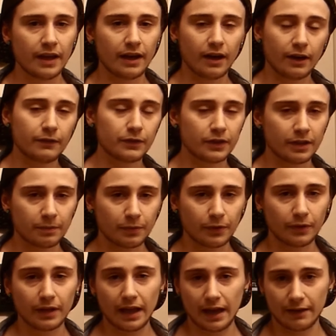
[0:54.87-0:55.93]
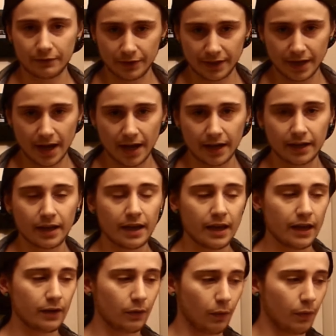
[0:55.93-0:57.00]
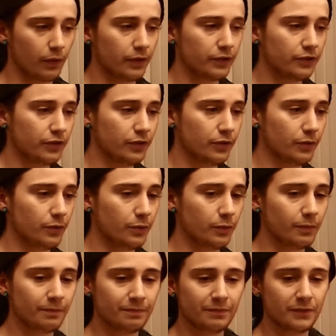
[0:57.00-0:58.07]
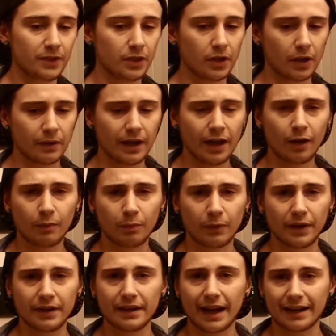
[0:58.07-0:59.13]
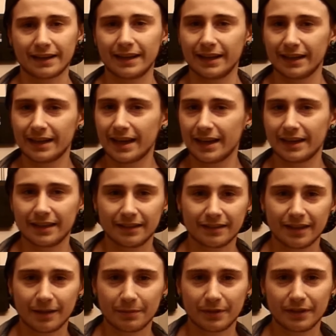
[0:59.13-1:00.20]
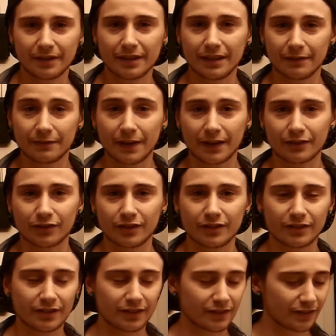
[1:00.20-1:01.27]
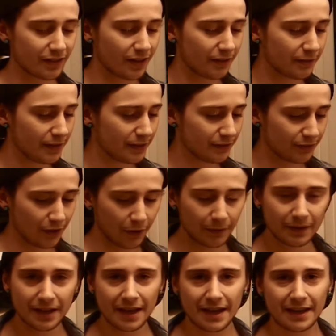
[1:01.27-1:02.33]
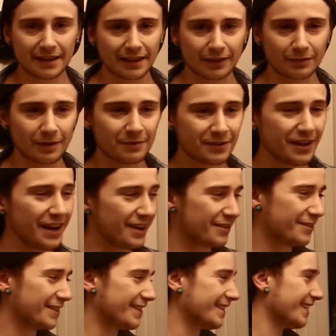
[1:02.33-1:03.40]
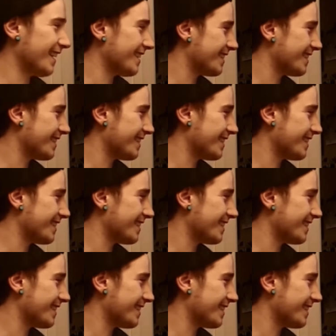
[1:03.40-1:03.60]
of your nipple every day in order to, you know, help with not getting any type of infections and stuff. So that's what I'm sharing with you guys